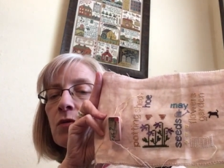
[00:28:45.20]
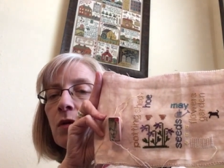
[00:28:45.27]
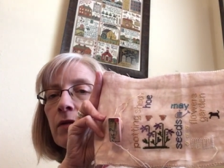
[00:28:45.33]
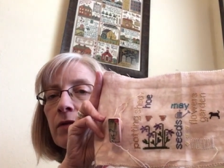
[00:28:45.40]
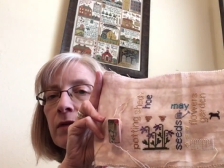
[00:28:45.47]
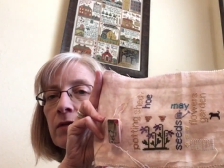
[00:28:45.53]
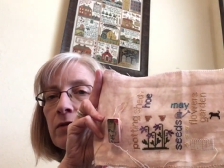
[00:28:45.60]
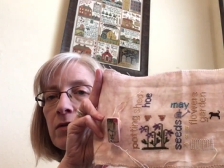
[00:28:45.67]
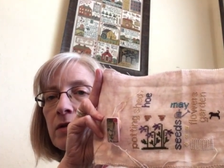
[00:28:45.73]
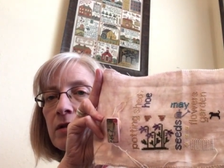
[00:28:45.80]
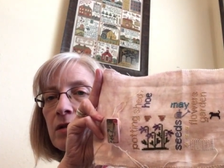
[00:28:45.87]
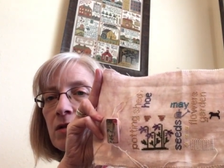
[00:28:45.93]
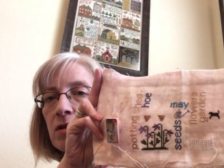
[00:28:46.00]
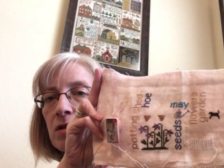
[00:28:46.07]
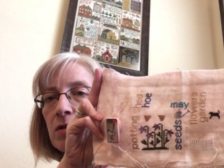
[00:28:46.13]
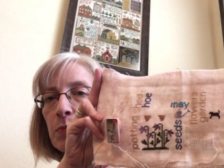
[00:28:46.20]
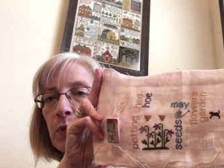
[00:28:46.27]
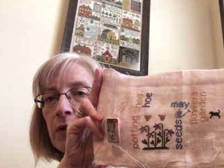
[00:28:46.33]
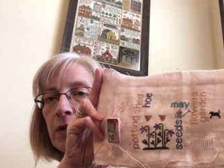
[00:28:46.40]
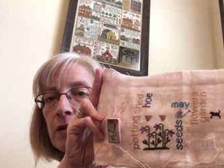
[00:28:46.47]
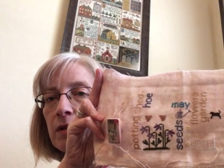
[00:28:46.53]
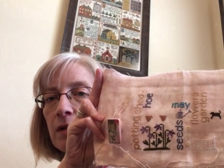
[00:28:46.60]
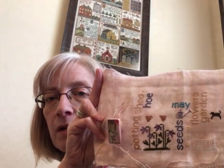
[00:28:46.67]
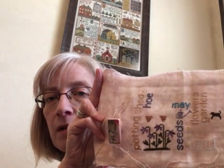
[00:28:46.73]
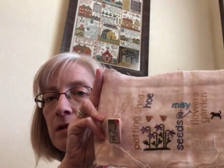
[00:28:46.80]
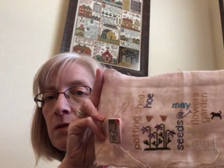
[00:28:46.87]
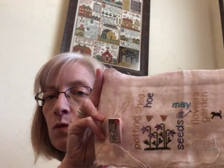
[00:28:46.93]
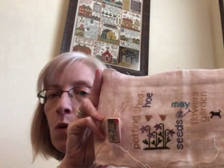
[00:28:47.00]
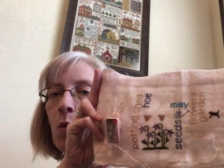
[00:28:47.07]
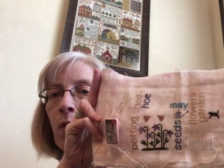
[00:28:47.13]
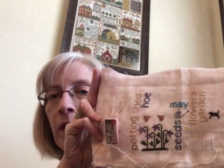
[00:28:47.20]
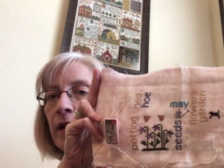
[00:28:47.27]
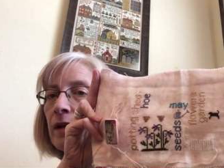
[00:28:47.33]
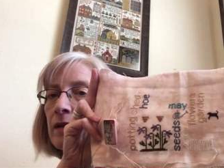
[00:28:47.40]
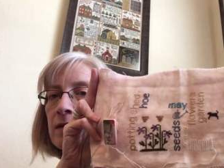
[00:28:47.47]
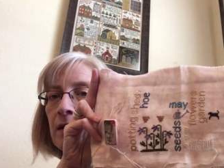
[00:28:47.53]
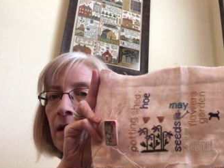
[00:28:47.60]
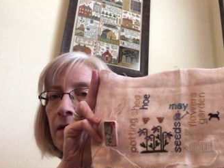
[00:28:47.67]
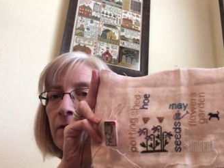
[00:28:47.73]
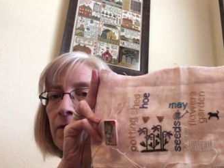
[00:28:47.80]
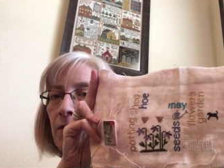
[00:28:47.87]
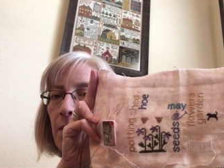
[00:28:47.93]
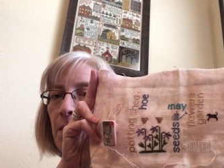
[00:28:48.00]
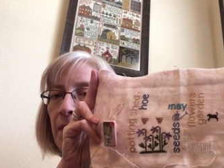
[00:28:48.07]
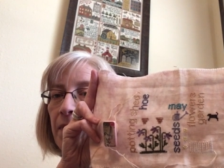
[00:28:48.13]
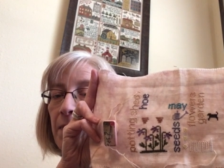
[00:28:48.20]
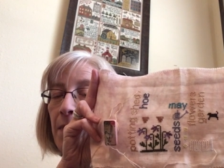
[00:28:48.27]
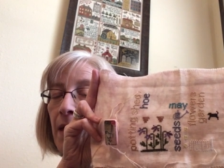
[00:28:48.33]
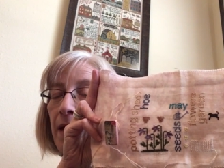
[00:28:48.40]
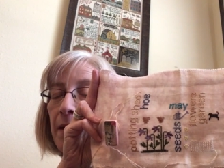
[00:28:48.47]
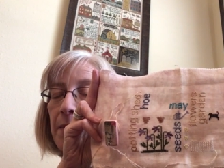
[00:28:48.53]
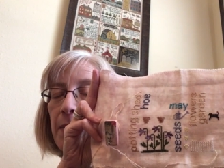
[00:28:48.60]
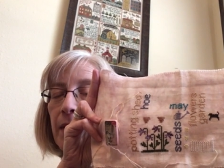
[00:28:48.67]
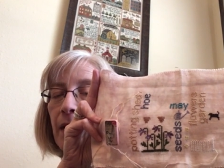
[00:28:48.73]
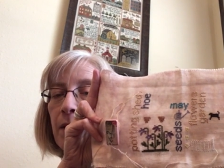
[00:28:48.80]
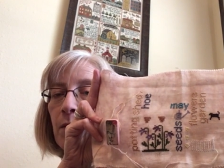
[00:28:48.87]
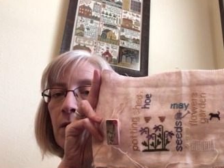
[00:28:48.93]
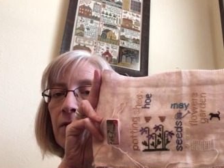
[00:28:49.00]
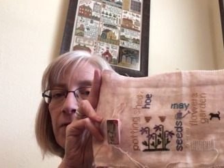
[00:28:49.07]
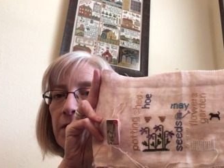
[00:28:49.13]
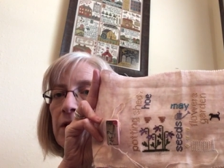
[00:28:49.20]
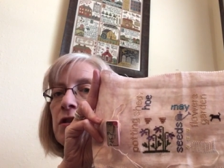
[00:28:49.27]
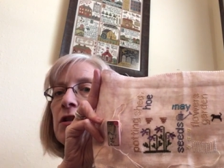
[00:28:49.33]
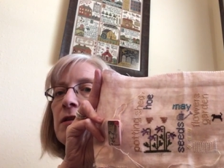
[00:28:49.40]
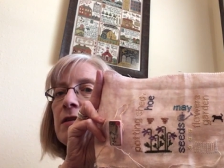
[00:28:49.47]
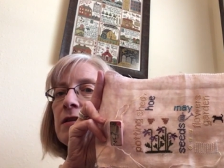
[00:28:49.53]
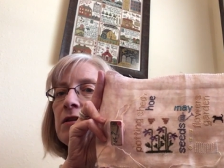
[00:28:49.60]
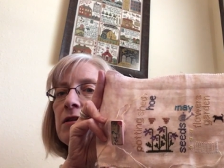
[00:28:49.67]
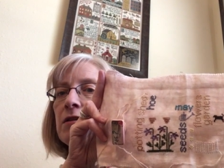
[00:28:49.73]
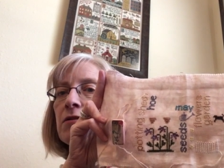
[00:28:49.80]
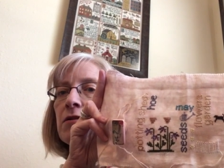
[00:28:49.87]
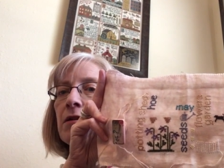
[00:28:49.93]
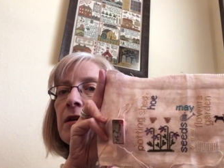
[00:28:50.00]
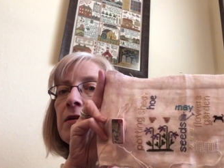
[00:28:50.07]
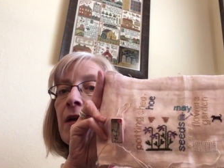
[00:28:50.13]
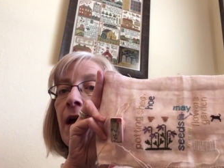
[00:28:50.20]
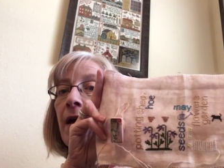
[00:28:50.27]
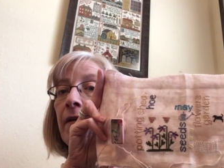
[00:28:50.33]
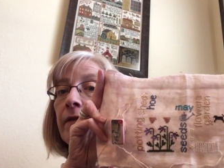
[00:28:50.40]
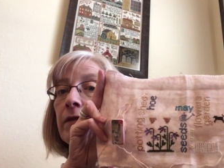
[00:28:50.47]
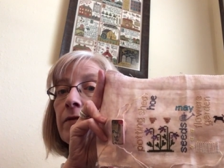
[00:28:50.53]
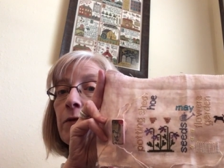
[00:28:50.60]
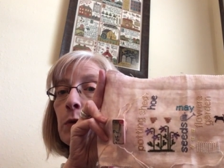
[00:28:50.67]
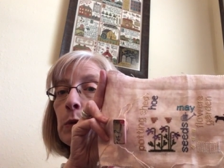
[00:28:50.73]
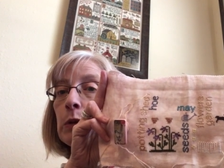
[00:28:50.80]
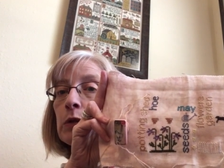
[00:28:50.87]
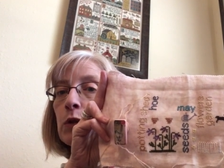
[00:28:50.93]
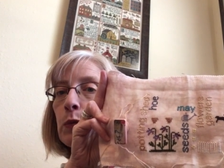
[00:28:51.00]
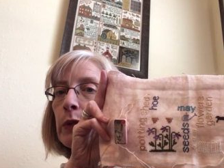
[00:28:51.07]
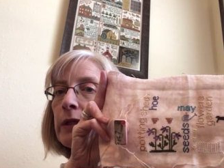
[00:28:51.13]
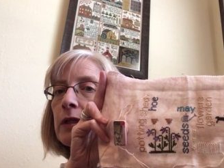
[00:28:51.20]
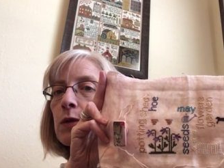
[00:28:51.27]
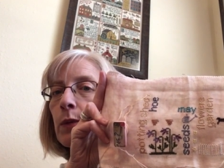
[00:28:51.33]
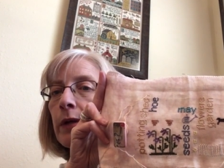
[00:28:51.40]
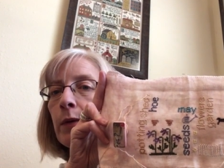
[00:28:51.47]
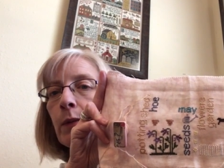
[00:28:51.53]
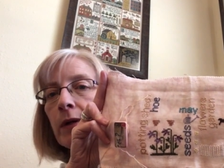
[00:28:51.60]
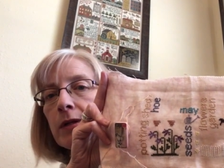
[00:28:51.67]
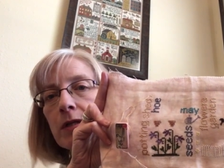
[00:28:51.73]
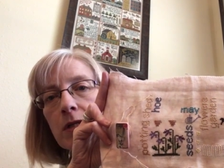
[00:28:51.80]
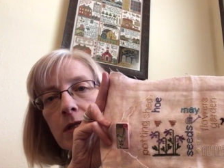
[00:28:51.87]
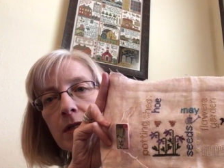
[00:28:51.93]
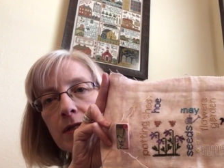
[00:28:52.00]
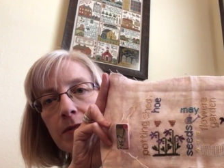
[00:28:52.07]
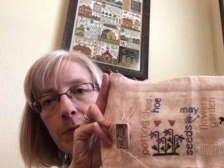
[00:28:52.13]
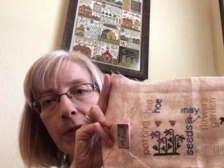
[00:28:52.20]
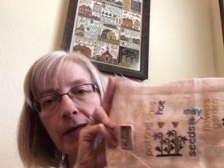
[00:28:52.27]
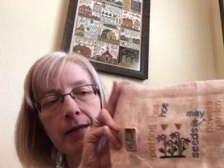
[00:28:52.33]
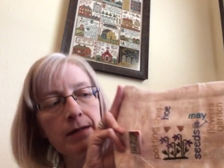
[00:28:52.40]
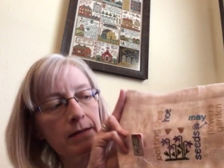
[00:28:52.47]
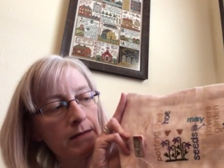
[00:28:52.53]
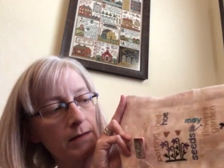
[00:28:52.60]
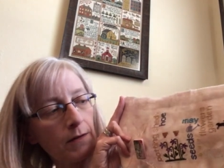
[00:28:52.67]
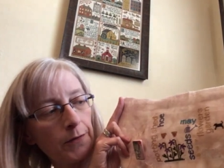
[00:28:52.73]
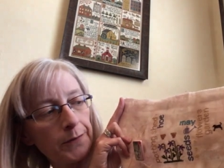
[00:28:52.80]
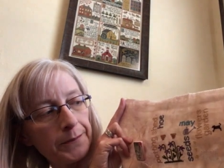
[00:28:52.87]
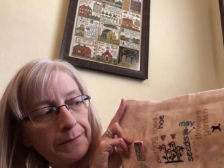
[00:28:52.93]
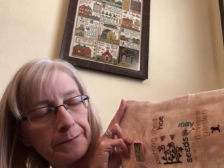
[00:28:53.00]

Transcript: 1,200 stitches to put into this. Won't get it done for the month of May, but I will finish it this year and have it for 2021 to display. So